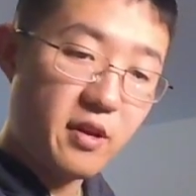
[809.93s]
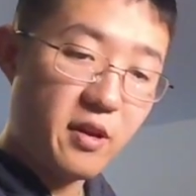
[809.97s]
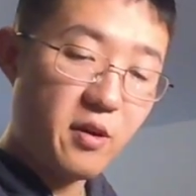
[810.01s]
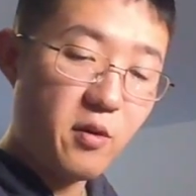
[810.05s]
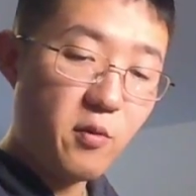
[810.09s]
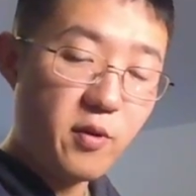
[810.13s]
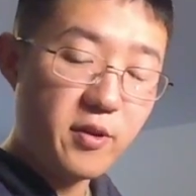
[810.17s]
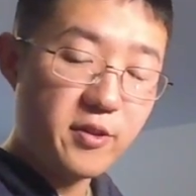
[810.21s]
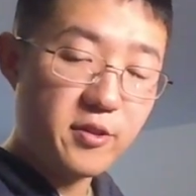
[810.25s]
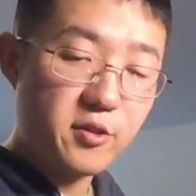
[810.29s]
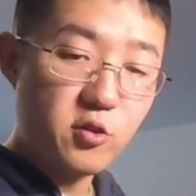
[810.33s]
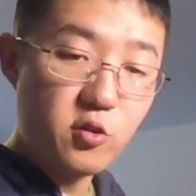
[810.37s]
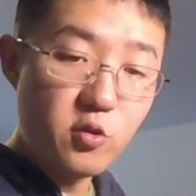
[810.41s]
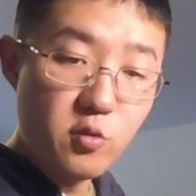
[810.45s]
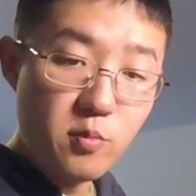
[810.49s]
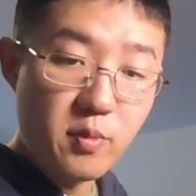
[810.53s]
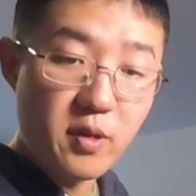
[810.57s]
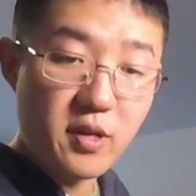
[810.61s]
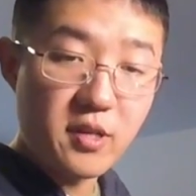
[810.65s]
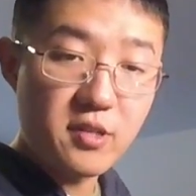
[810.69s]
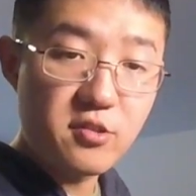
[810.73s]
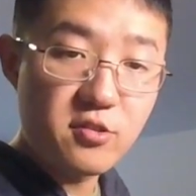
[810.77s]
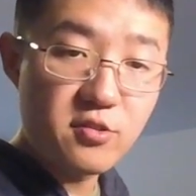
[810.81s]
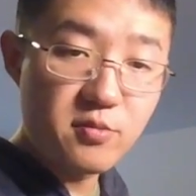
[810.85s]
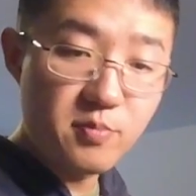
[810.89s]
I don't want too
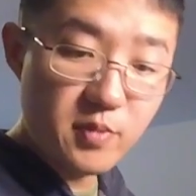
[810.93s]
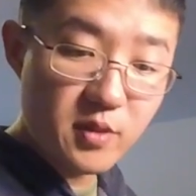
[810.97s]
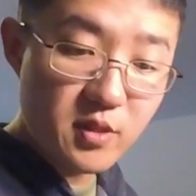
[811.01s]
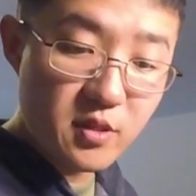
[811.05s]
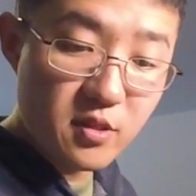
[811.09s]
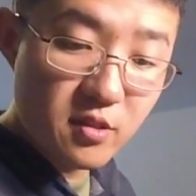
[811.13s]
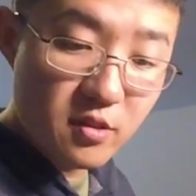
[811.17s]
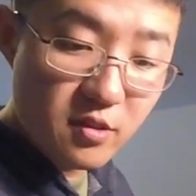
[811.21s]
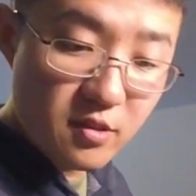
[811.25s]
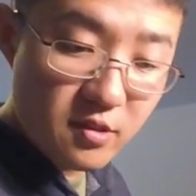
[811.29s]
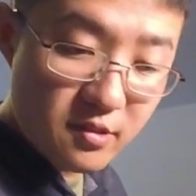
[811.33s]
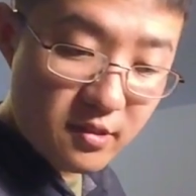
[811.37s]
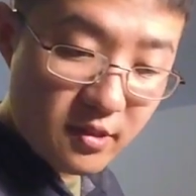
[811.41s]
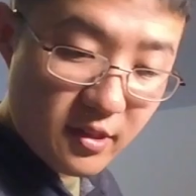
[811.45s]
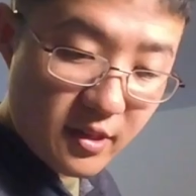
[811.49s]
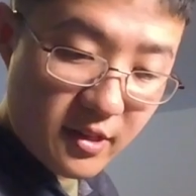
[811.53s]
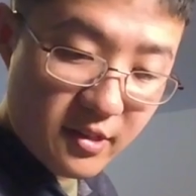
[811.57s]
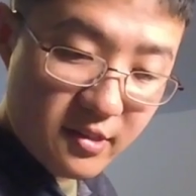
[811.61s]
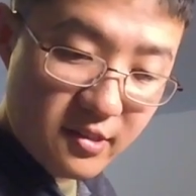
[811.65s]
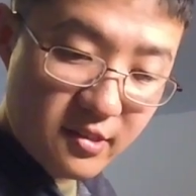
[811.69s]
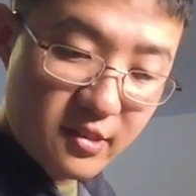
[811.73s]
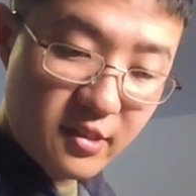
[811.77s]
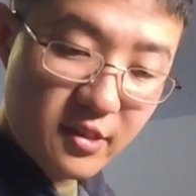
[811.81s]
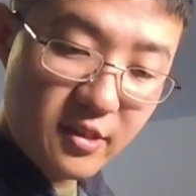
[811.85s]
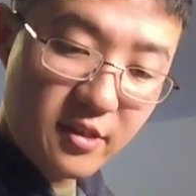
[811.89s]
much because, like I
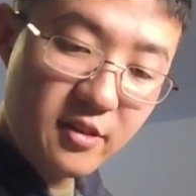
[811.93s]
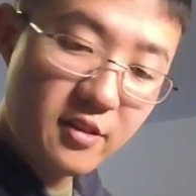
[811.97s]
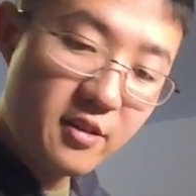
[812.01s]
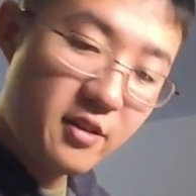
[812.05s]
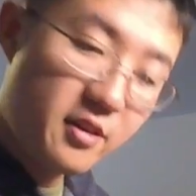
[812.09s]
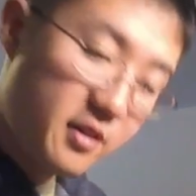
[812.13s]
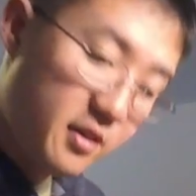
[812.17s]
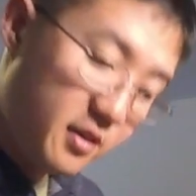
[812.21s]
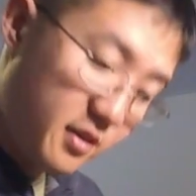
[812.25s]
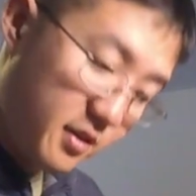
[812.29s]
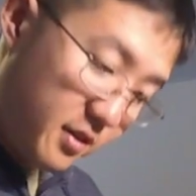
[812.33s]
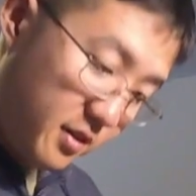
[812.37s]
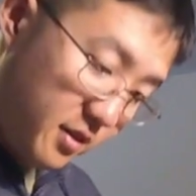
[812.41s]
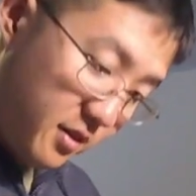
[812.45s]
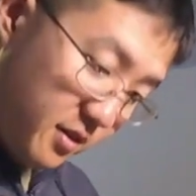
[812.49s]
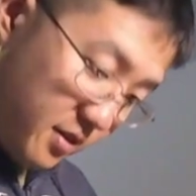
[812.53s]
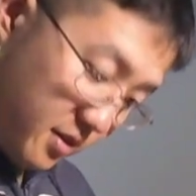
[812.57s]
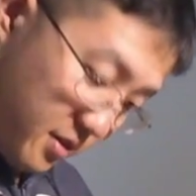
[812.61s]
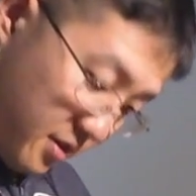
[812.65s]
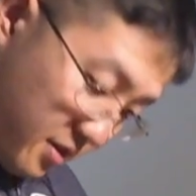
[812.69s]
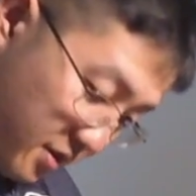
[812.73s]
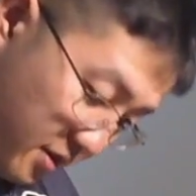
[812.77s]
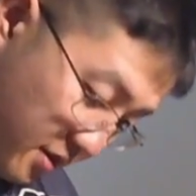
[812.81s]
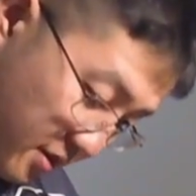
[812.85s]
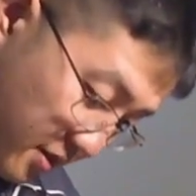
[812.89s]
said,
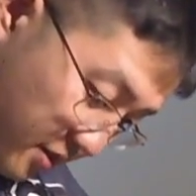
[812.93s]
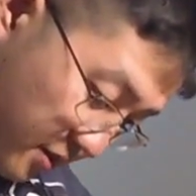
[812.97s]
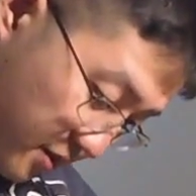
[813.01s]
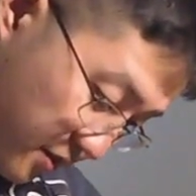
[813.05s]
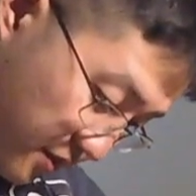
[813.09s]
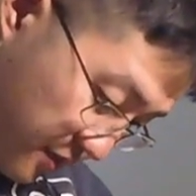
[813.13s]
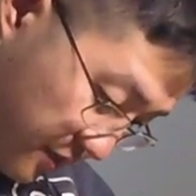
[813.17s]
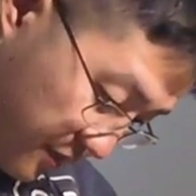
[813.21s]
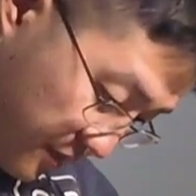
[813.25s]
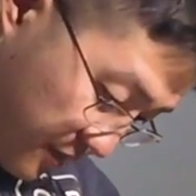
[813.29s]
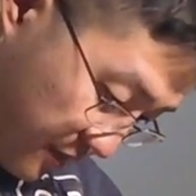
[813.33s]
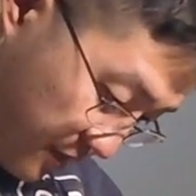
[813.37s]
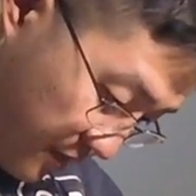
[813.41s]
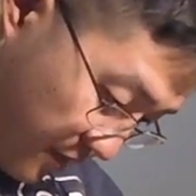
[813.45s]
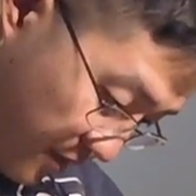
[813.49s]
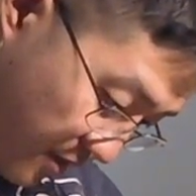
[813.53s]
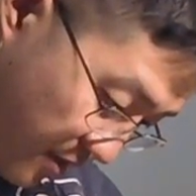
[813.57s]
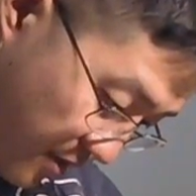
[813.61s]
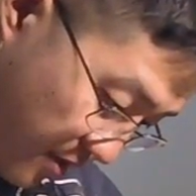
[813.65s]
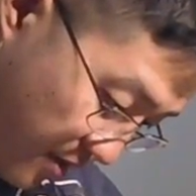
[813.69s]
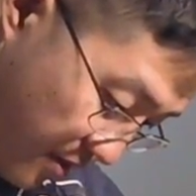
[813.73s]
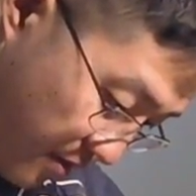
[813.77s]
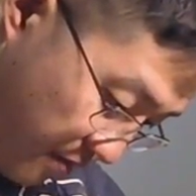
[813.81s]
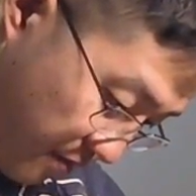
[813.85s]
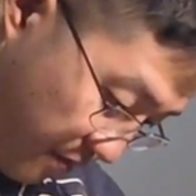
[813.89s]
this
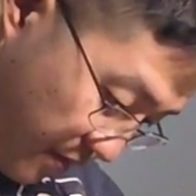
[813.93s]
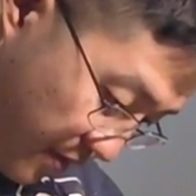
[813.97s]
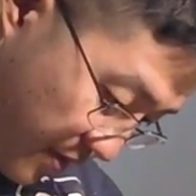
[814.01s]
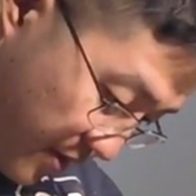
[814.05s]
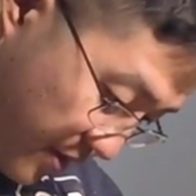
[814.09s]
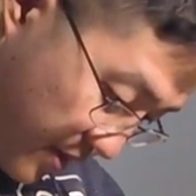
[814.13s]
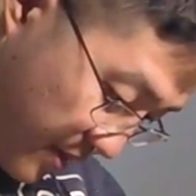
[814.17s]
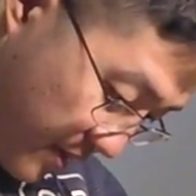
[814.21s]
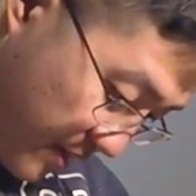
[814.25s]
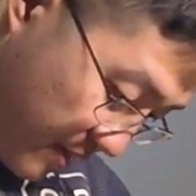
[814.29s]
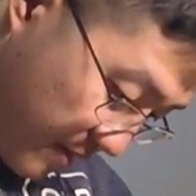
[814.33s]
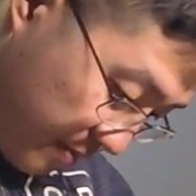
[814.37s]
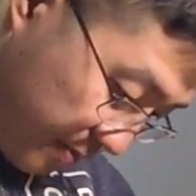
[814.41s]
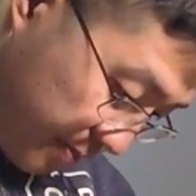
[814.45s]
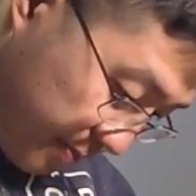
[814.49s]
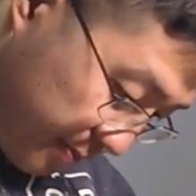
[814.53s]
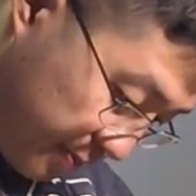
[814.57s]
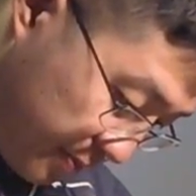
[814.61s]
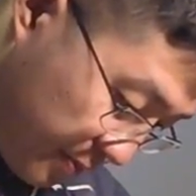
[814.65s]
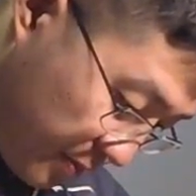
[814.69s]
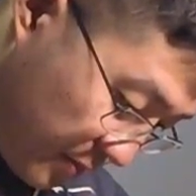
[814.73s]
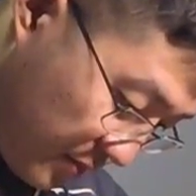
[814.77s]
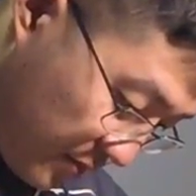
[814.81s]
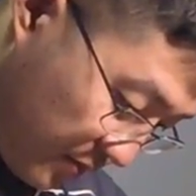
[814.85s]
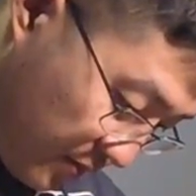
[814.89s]
stuff
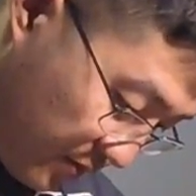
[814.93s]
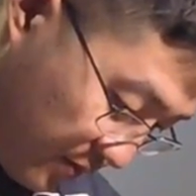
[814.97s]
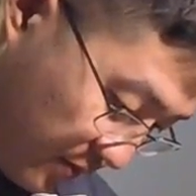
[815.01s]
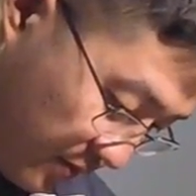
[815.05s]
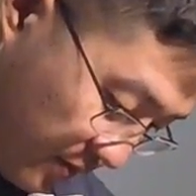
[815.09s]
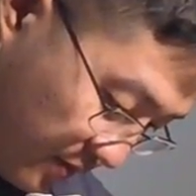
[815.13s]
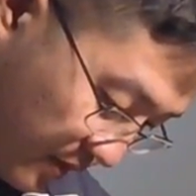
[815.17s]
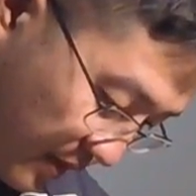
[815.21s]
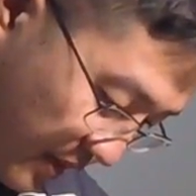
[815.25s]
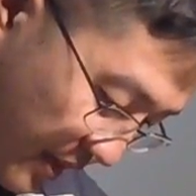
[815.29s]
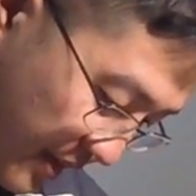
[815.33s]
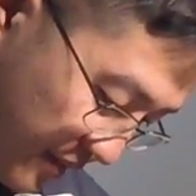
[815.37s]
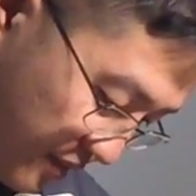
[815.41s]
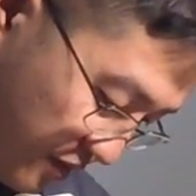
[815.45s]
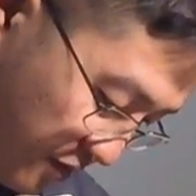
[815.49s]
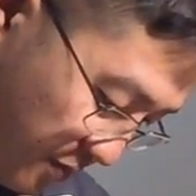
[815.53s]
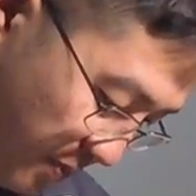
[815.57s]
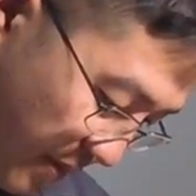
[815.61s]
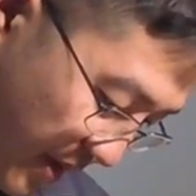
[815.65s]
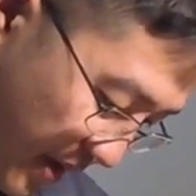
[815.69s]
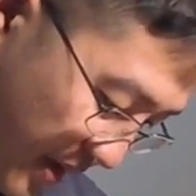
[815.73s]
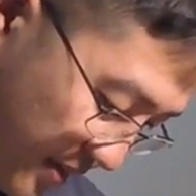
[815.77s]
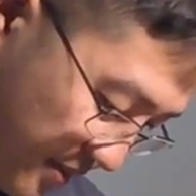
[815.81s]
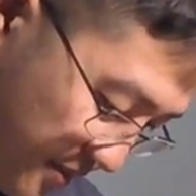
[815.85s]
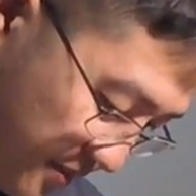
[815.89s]

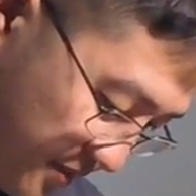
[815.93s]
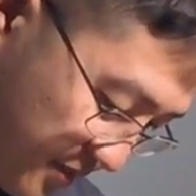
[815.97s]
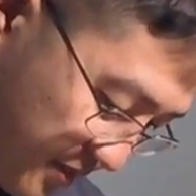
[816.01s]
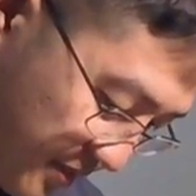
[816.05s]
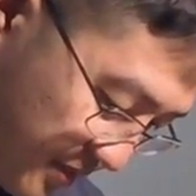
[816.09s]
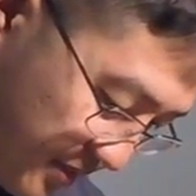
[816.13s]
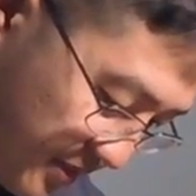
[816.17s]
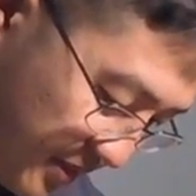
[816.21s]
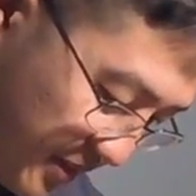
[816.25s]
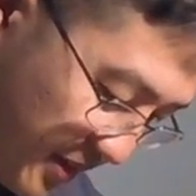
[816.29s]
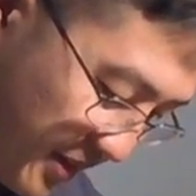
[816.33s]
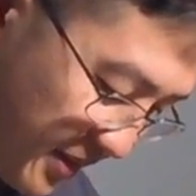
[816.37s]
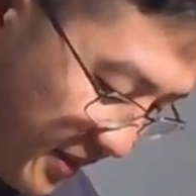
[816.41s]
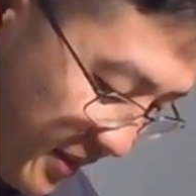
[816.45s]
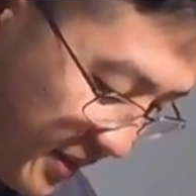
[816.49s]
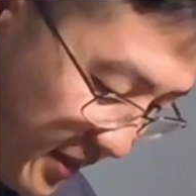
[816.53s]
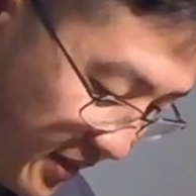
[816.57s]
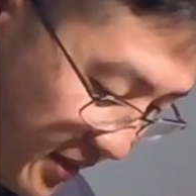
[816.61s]
expands, and